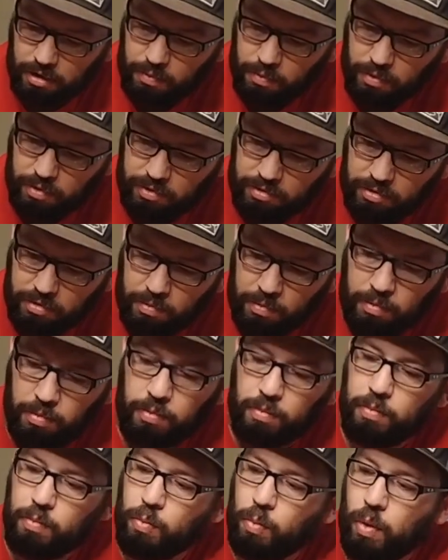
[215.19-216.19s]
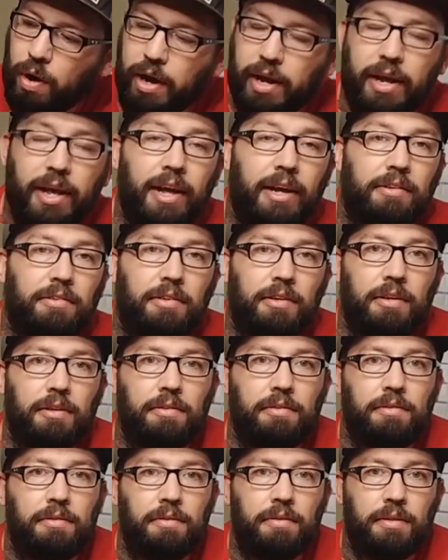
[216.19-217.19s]
with some white
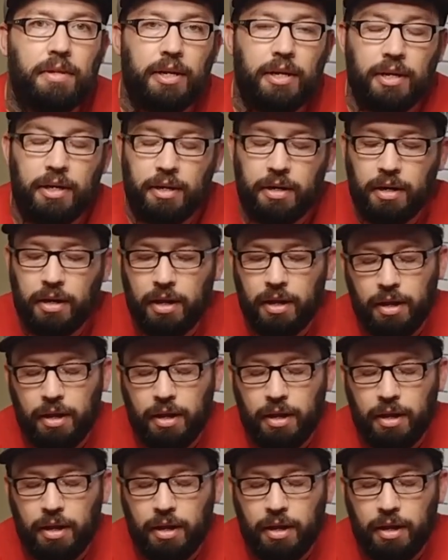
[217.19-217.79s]
accents there.